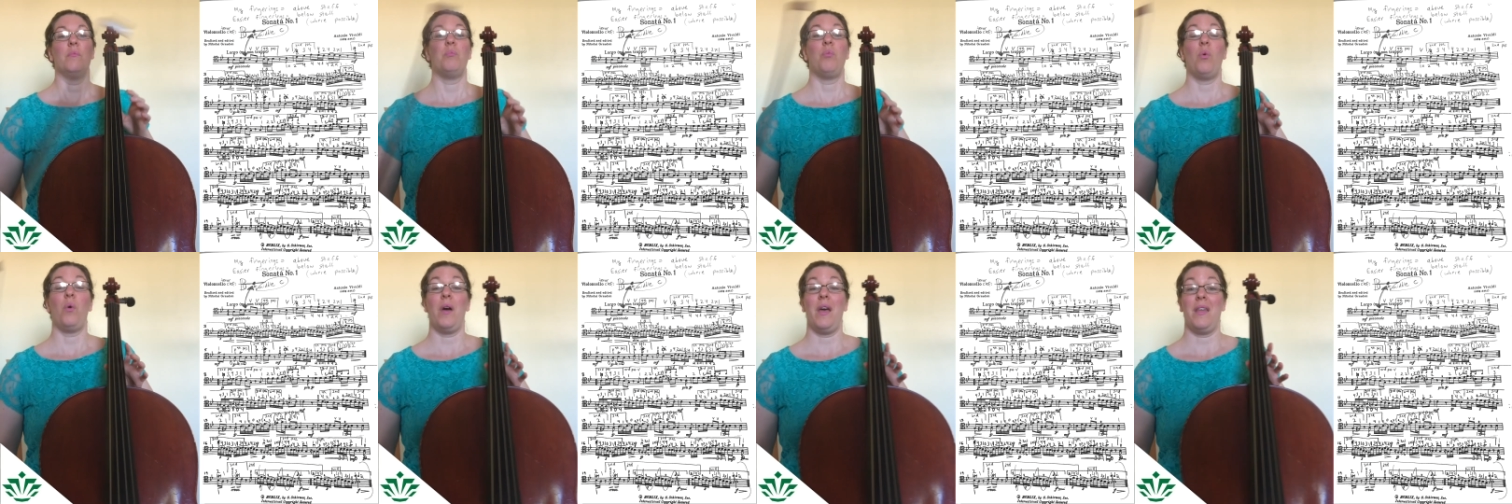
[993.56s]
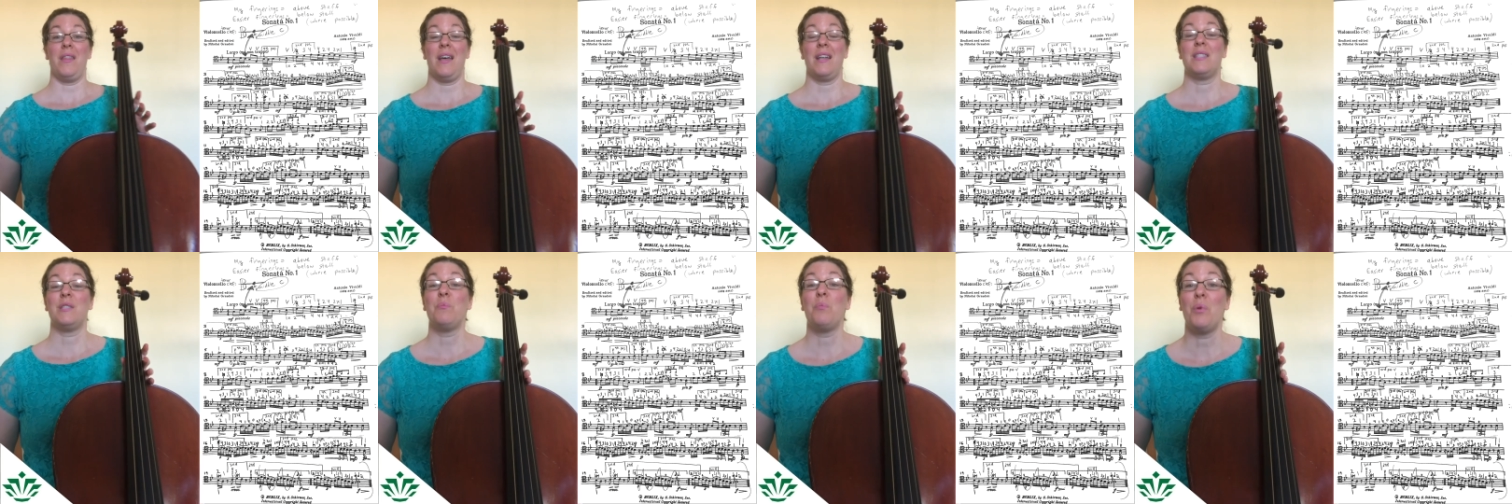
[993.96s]
Boy,
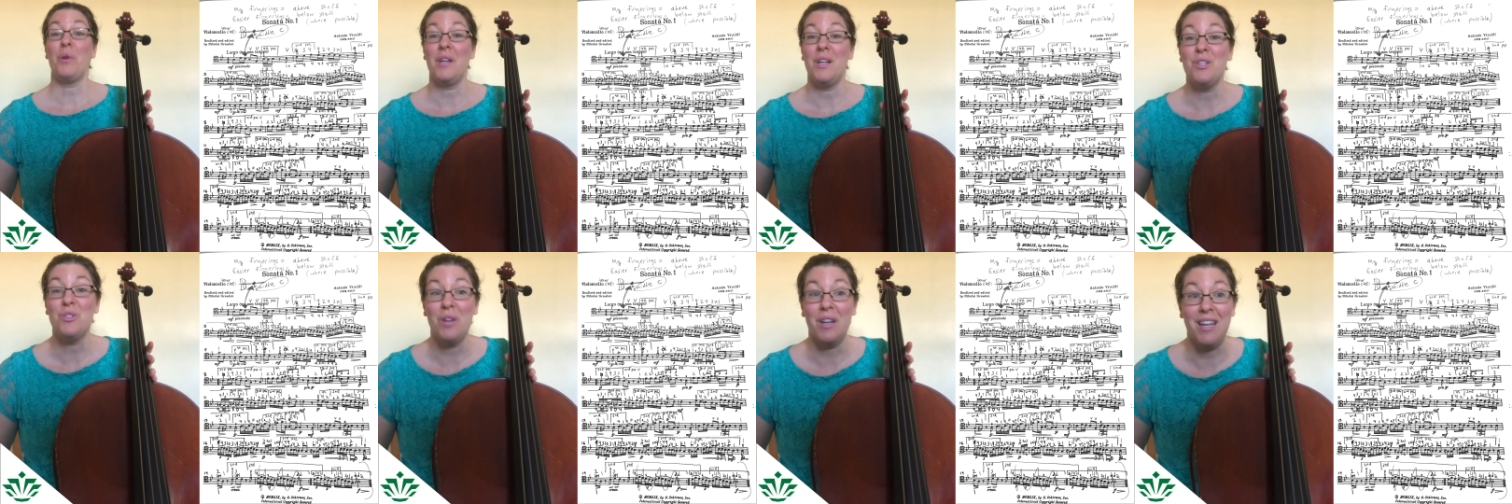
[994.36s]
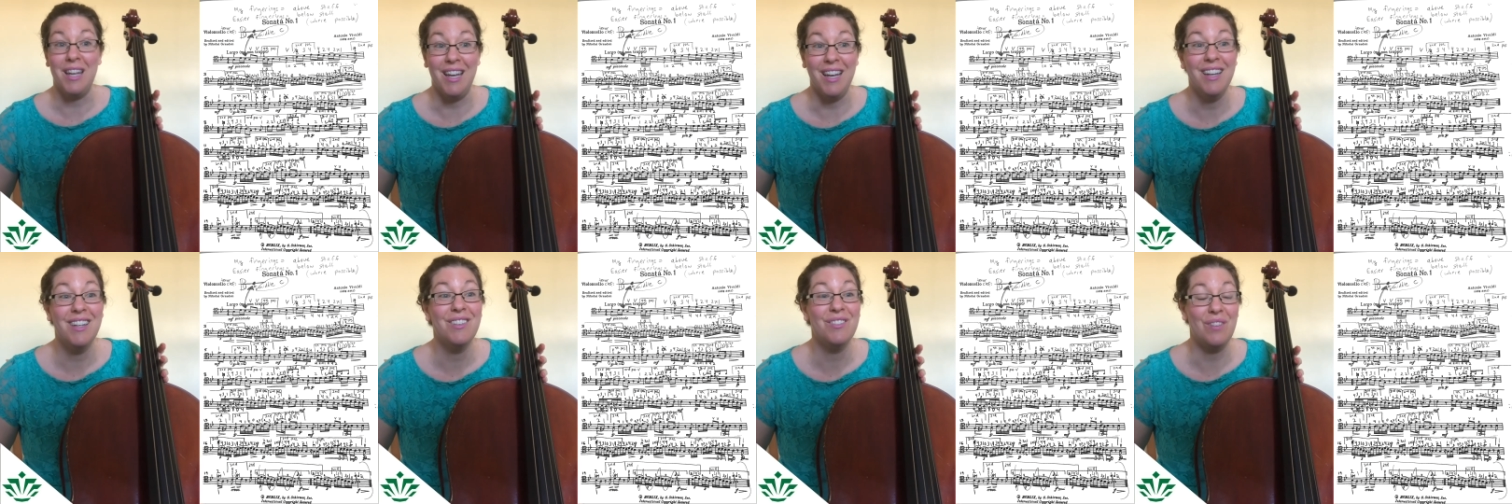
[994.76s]
that's pretty
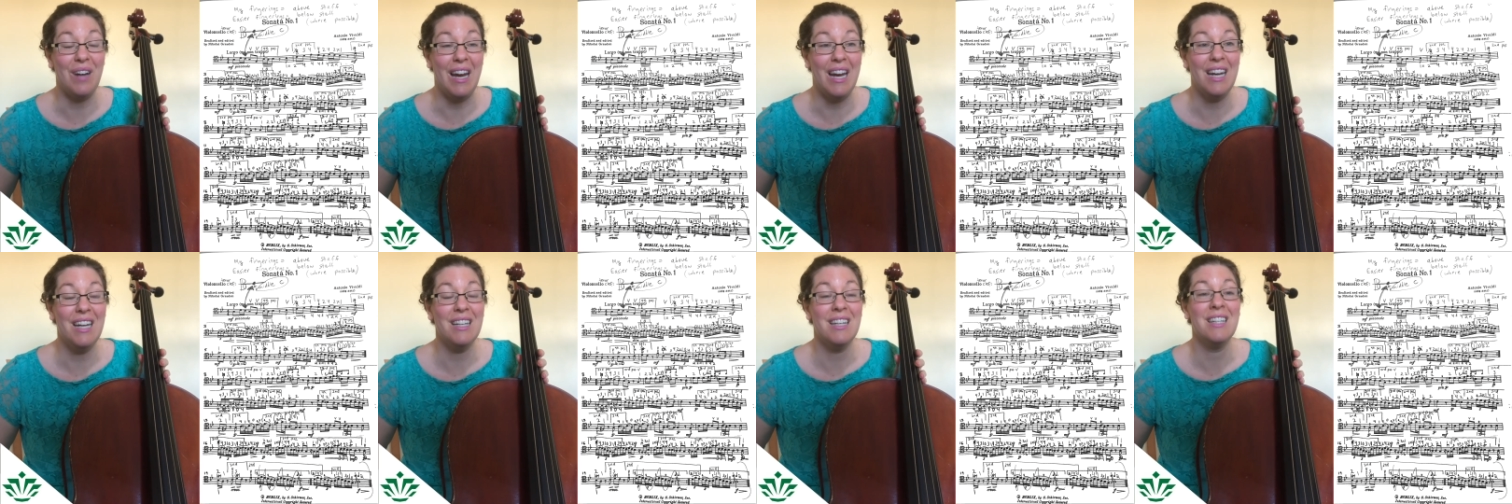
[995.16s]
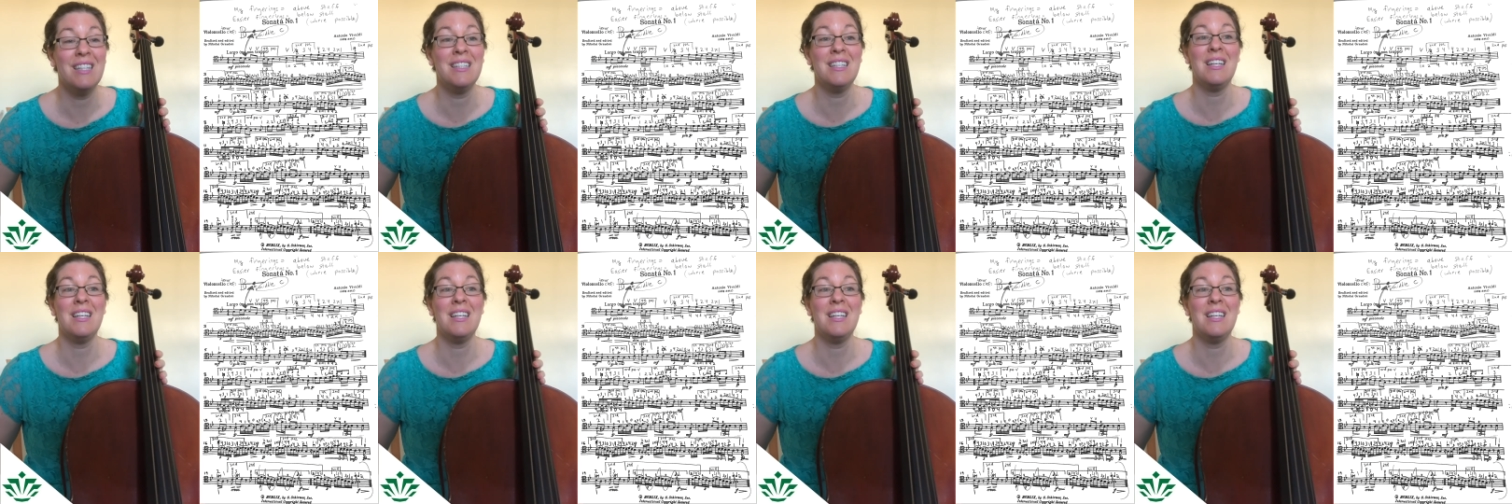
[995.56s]
tricky, right?